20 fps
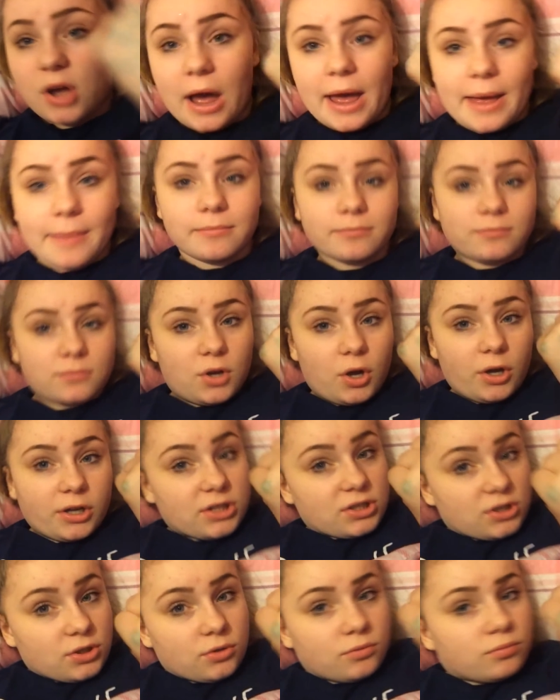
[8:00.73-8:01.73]
I am
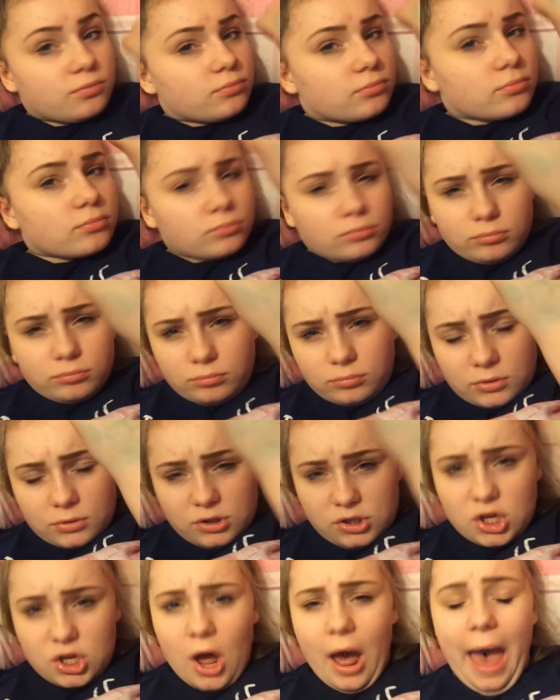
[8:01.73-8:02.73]
going to
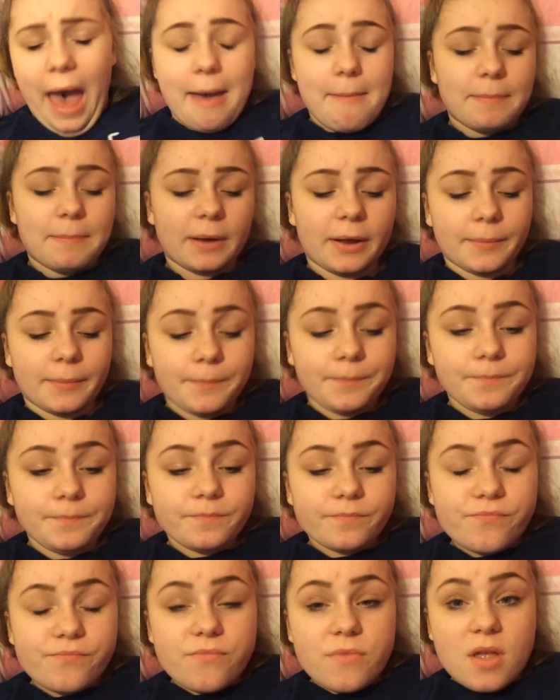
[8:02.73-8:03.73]
die. But,
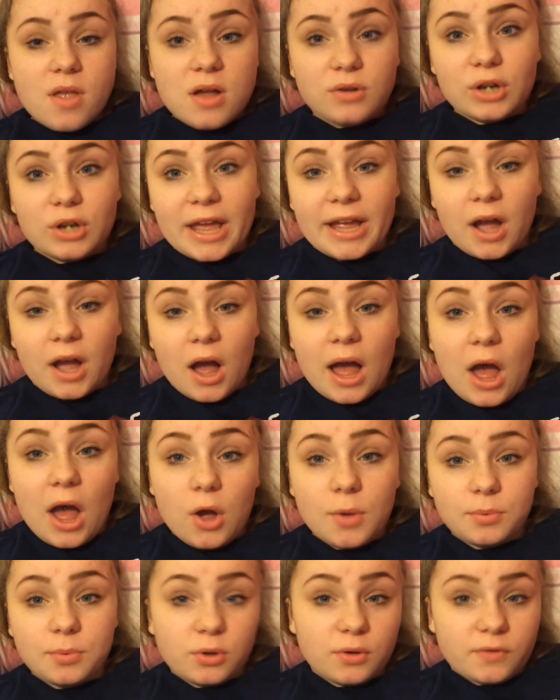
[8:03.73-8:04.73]
like, I
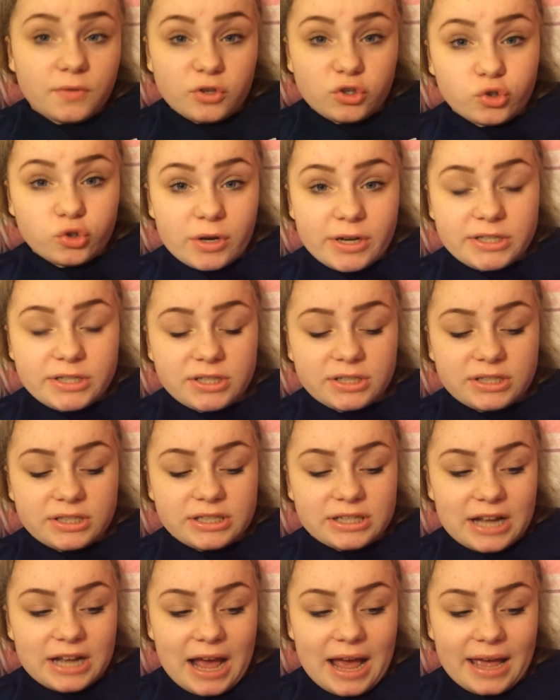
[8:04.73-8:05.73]
hope you've enjoyed
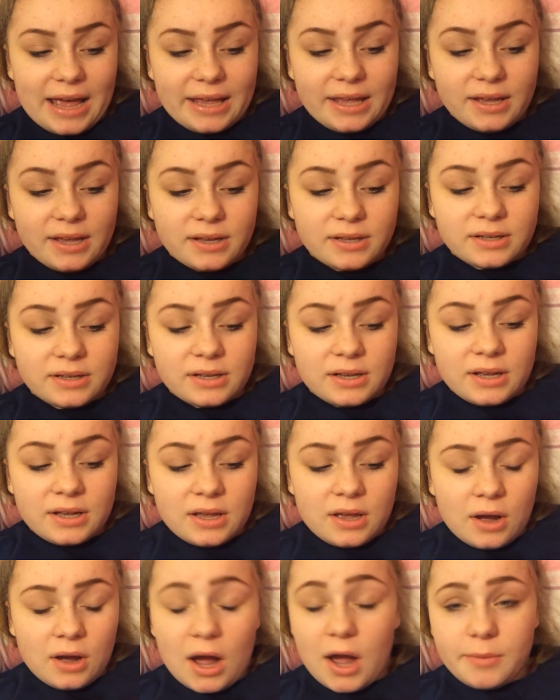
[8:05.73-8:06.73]
today.
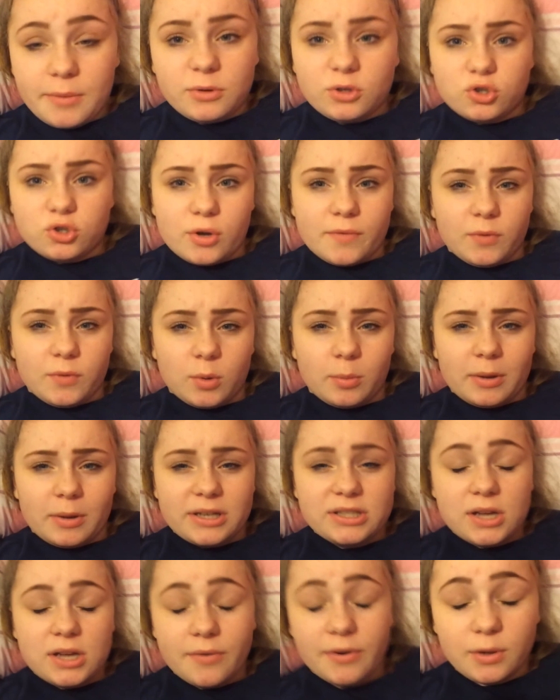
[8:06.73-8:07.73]
I hope you enjoy
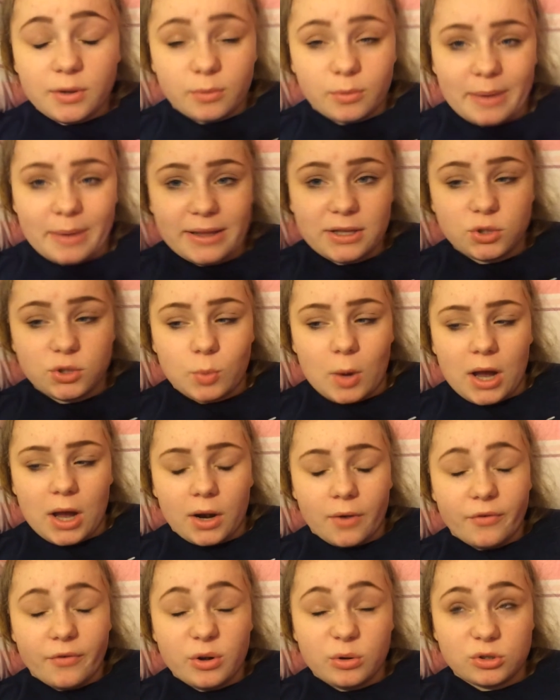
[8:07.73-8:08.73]
Vlogmas. I really want to make this work.
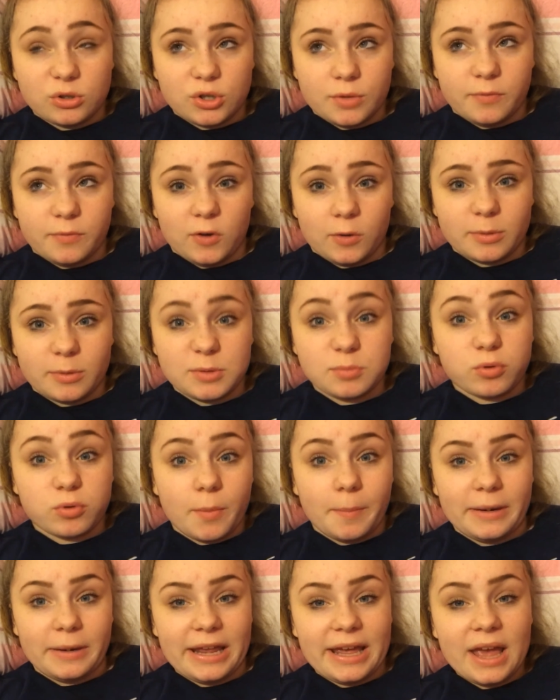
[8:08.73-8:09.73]
I really want to do Vlogmas
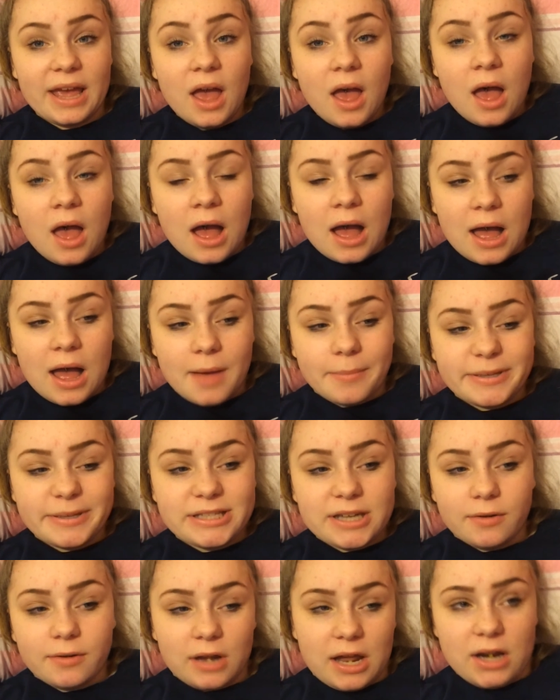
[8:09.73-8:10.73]
properly. Um,
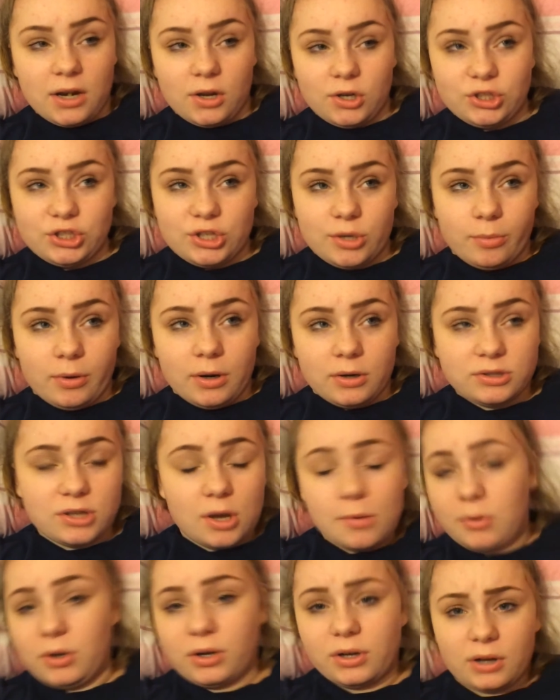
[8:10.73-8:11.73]
instead of like last year where I was
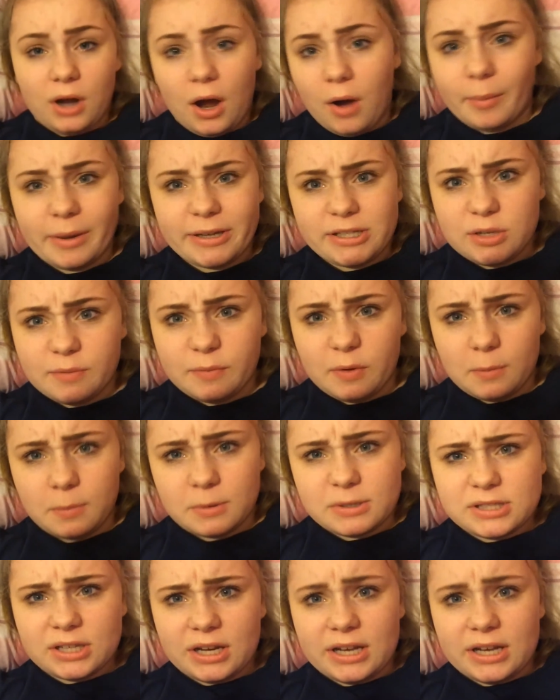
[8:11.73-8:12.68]
like, oh my god, I can't wait to do Vlogmas.